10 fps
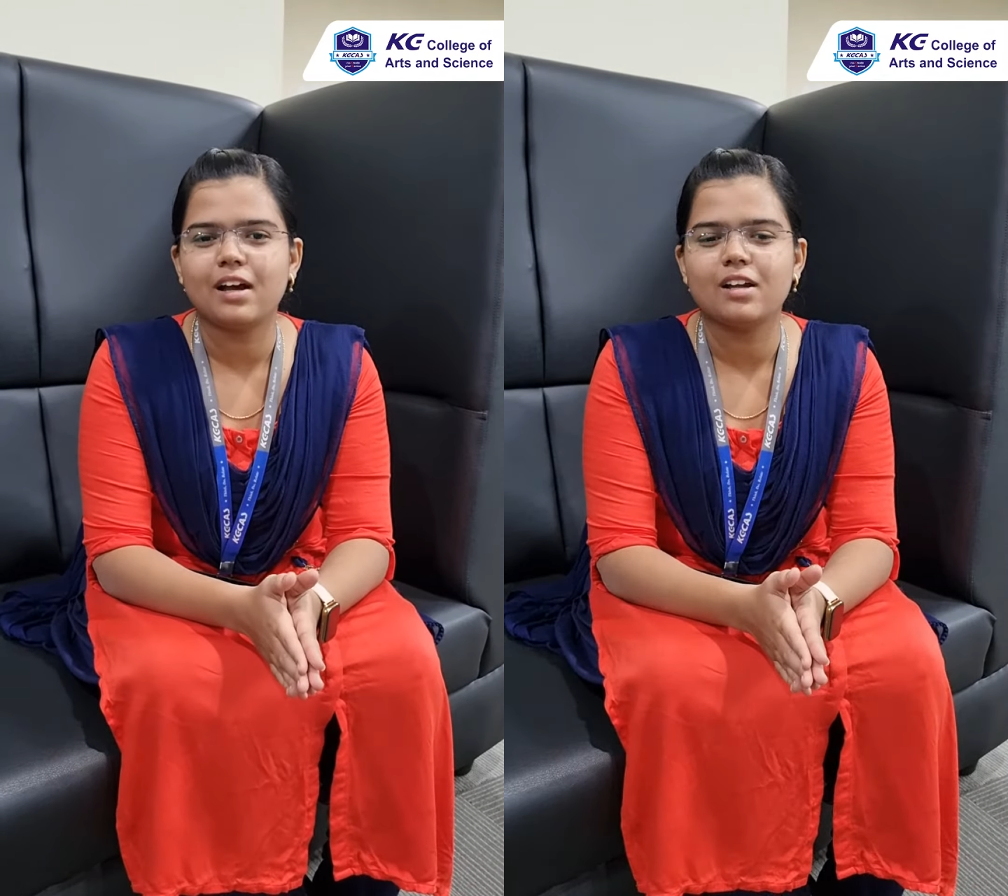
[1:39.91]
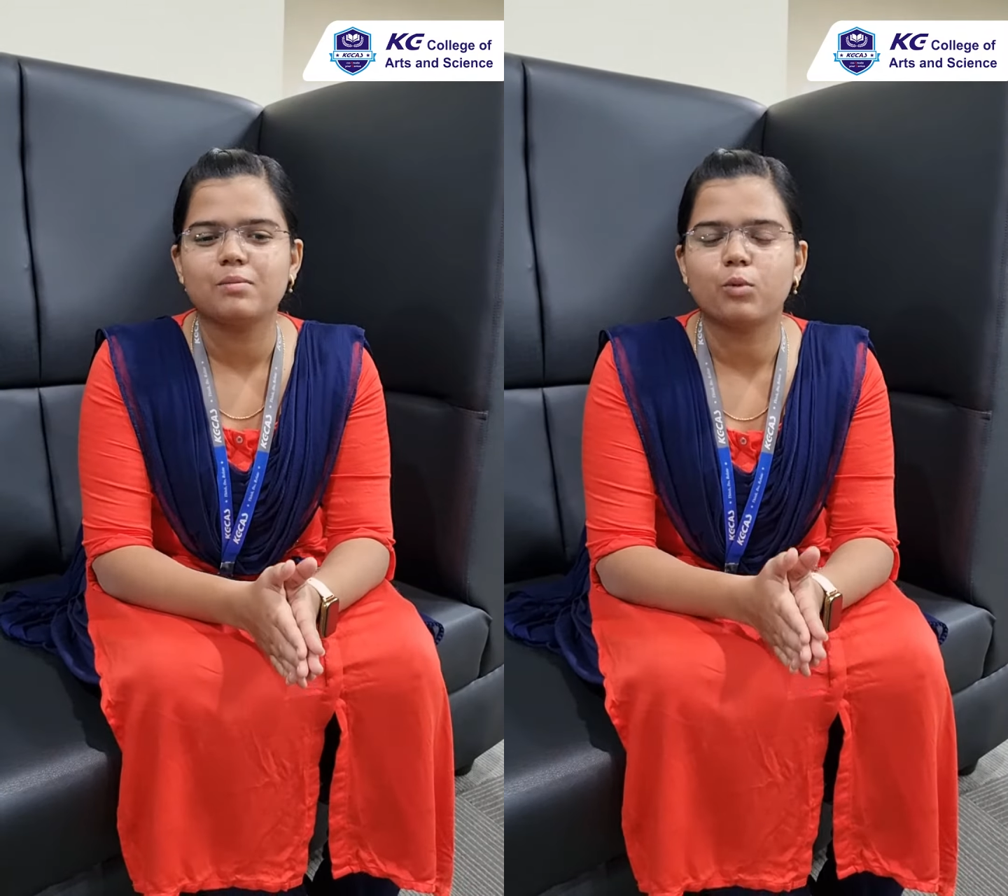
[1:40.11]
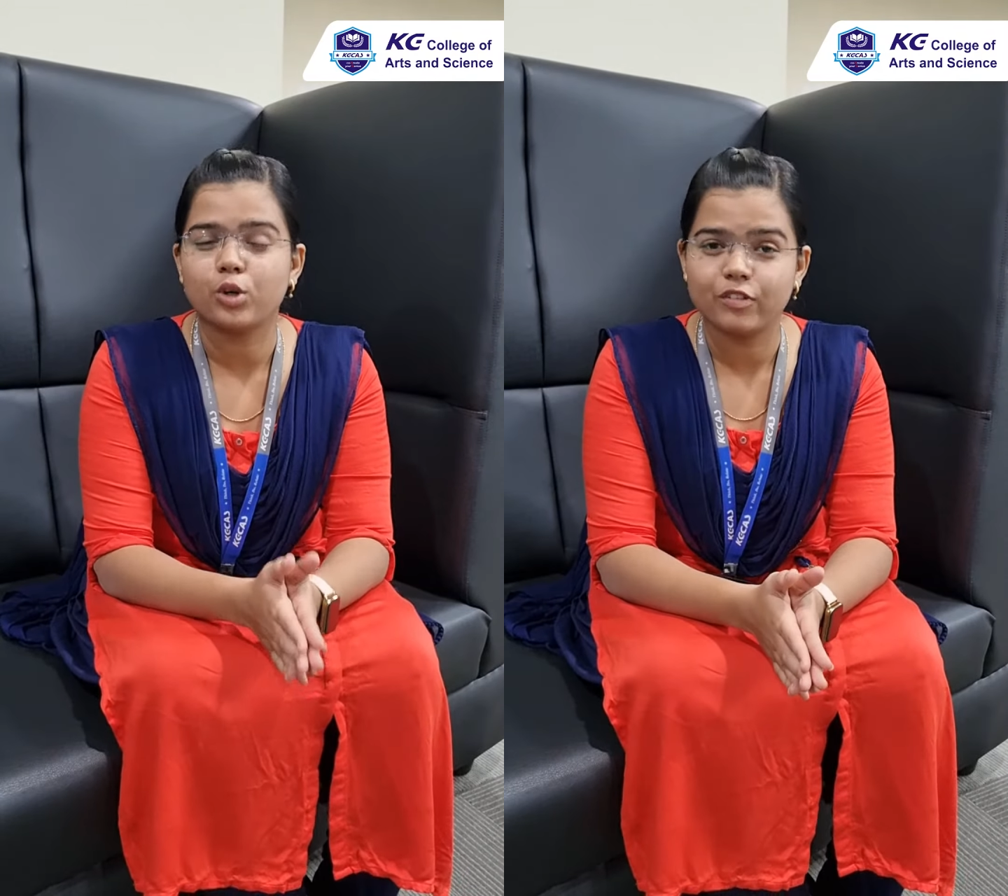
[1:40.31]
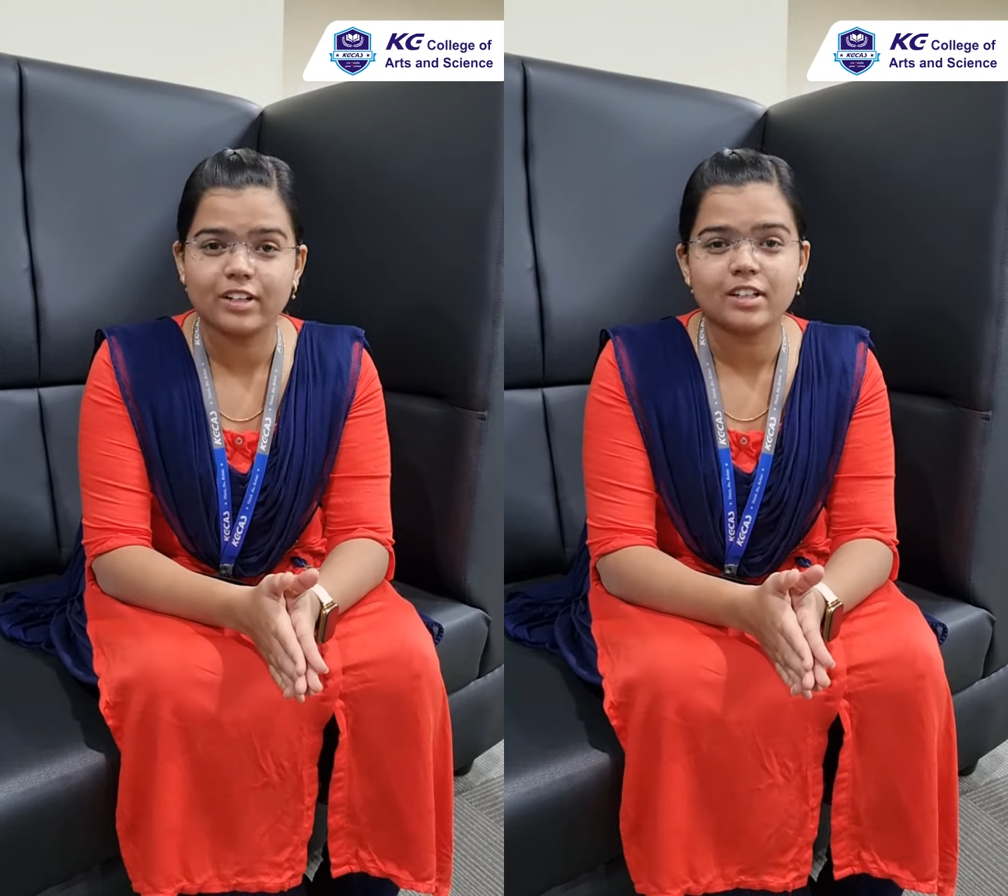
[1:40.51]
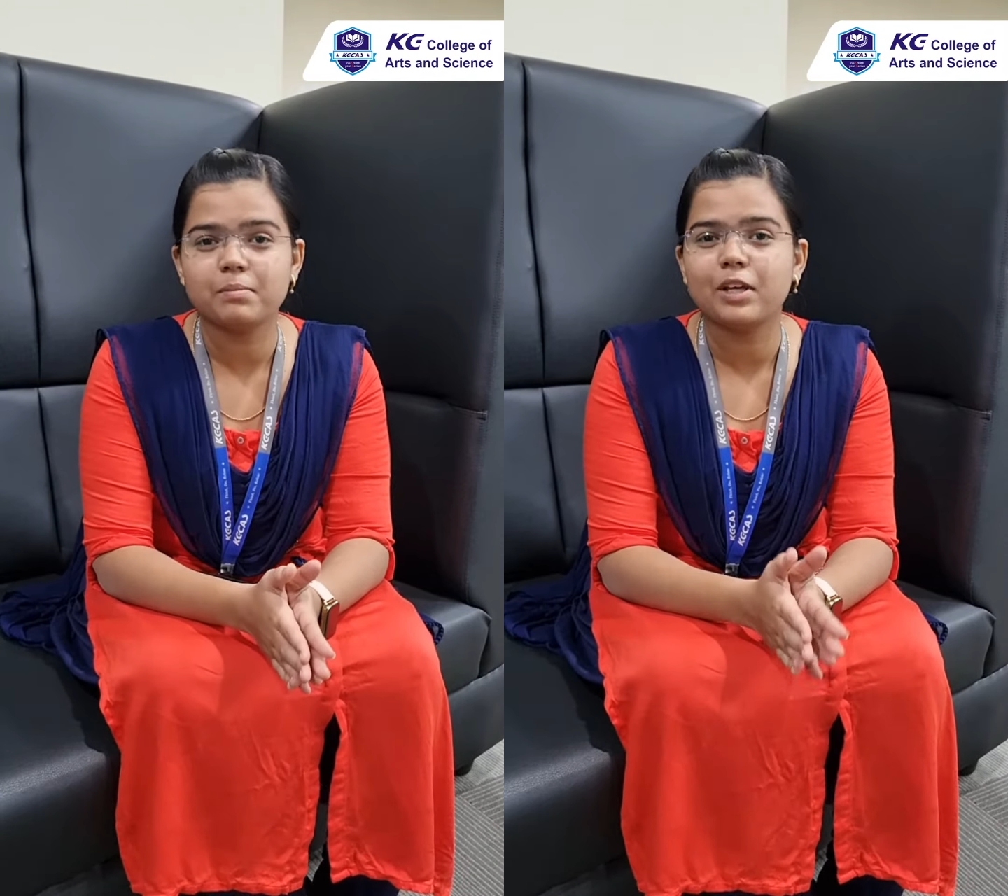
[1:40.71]
and
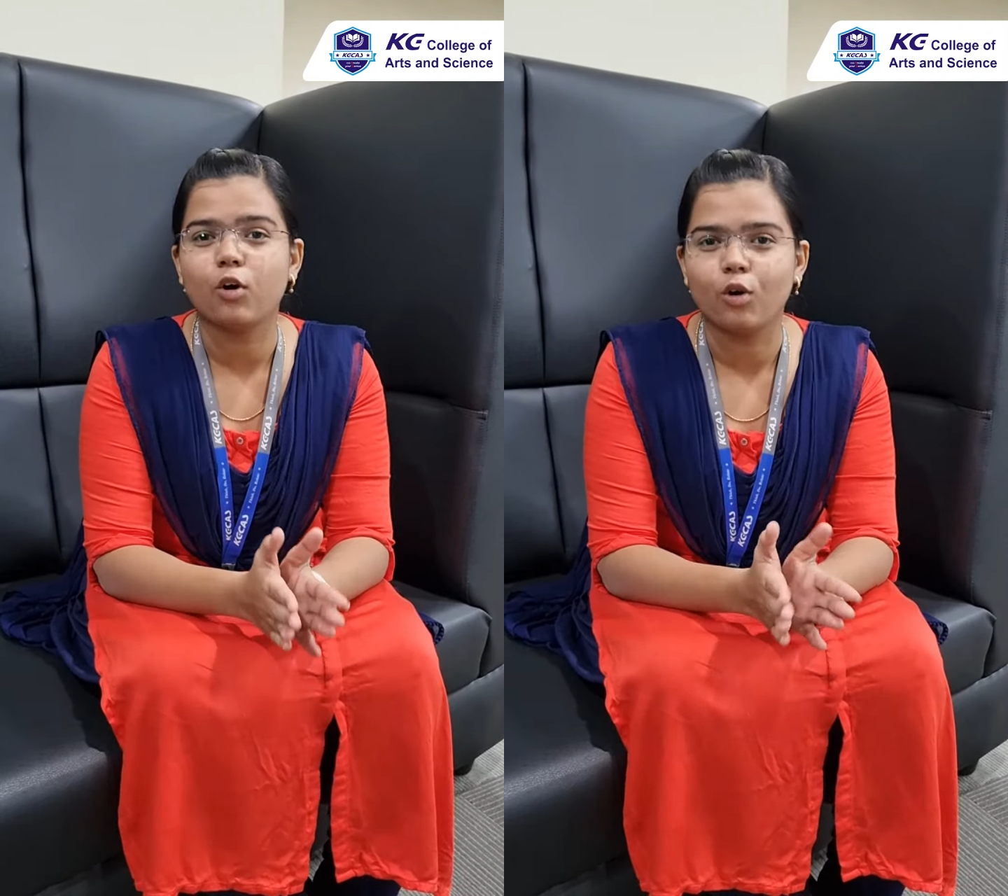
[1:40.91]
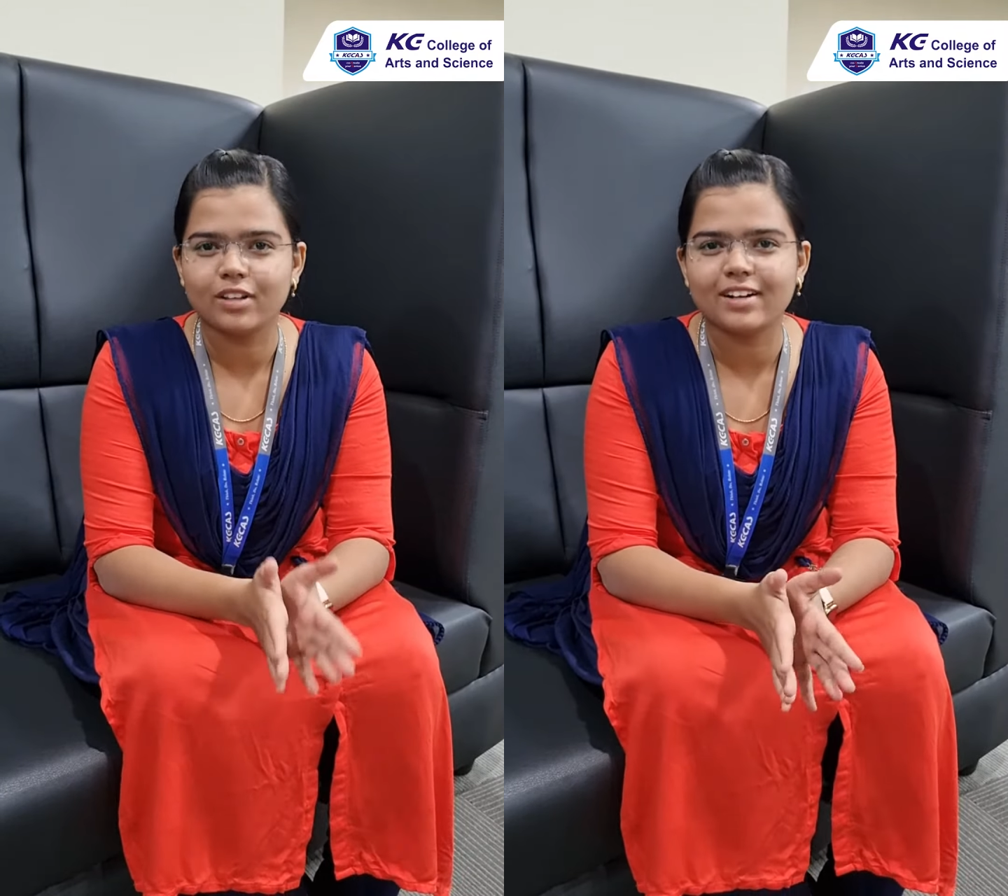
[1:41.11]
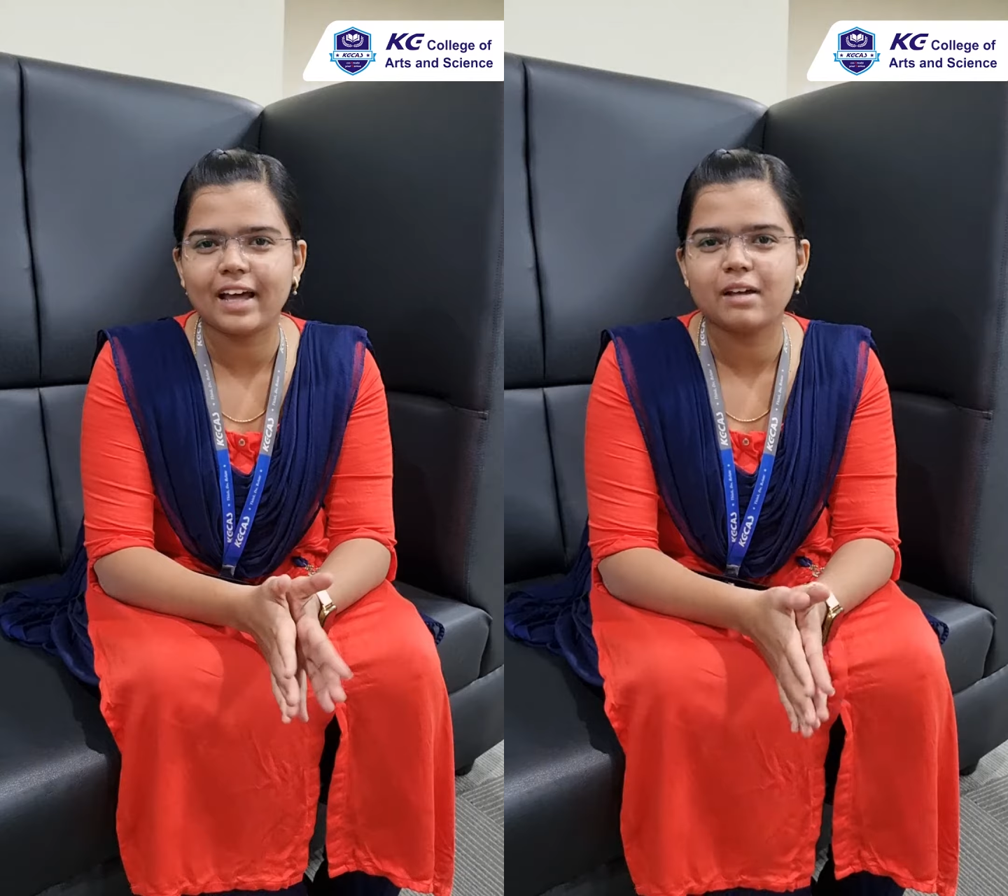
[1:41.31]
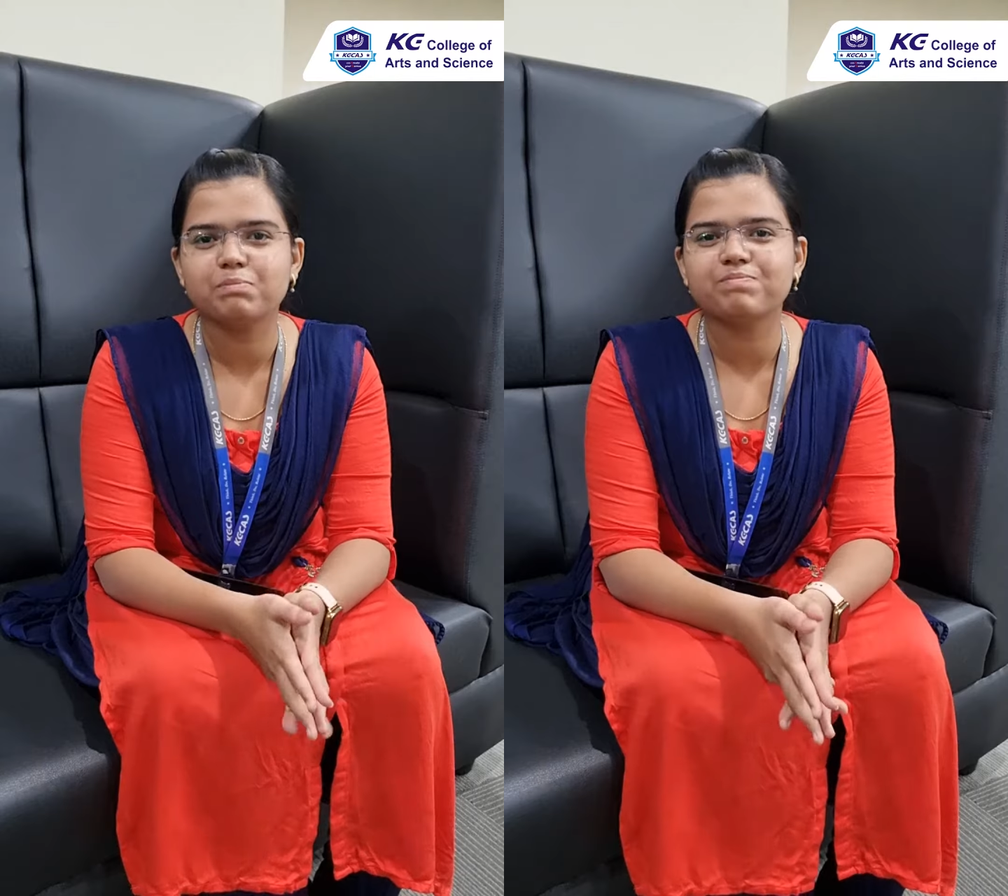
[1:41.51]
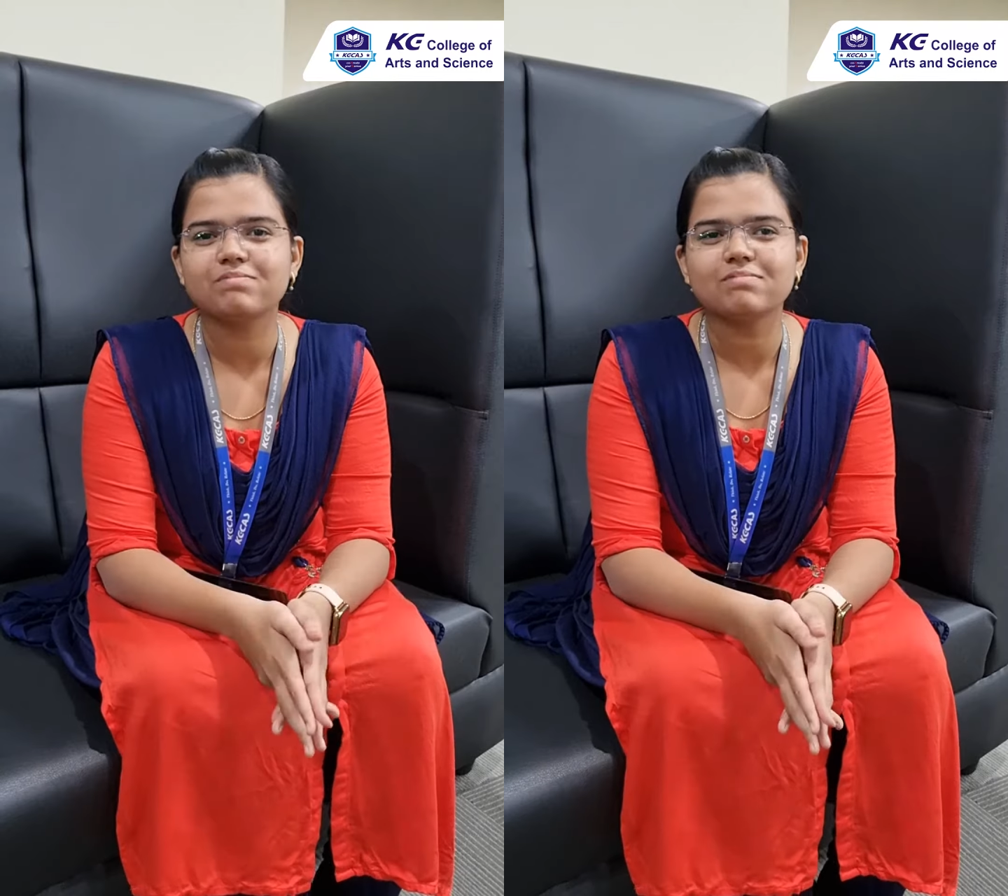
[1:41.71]
motivated me all the
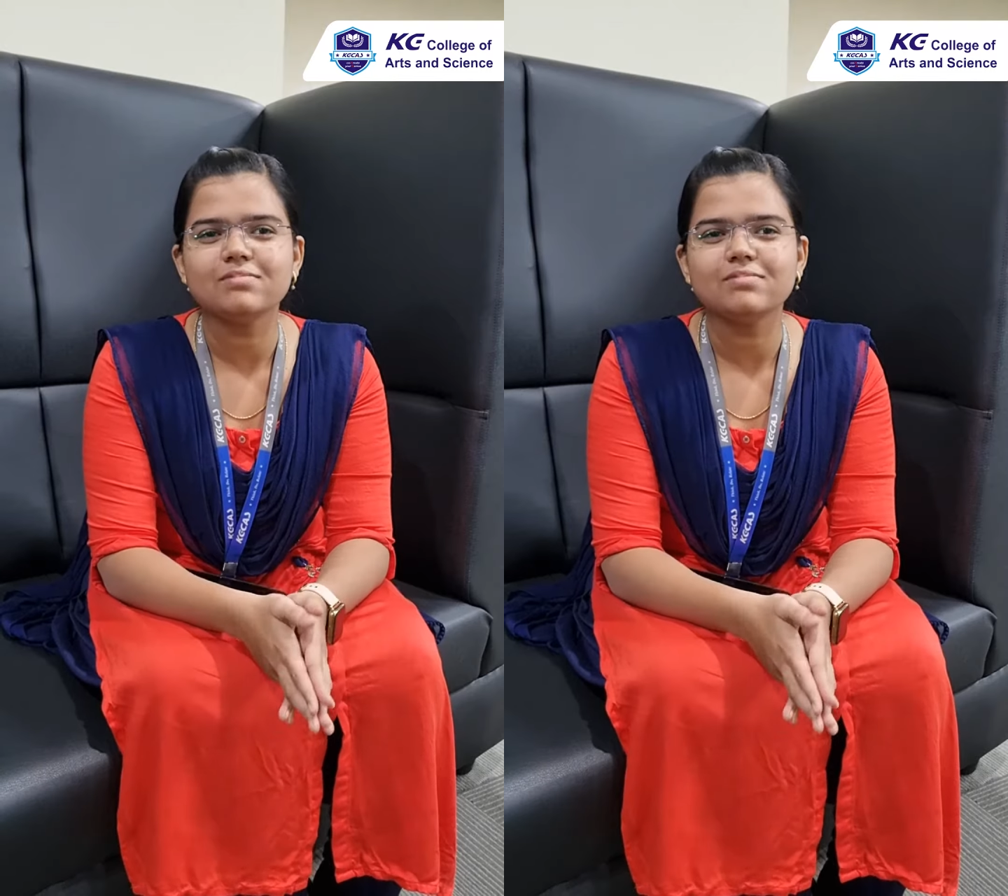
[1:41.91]
time.